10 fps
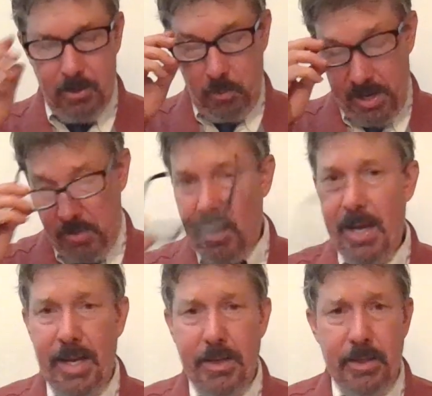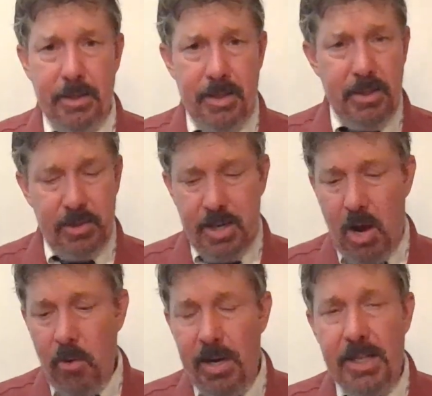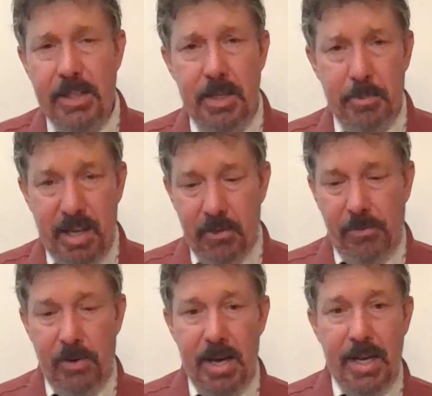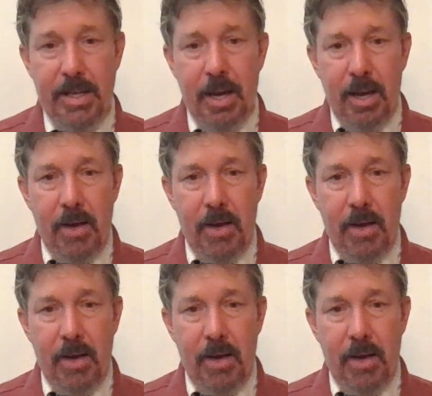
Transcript: We win. There's no reason to be afraid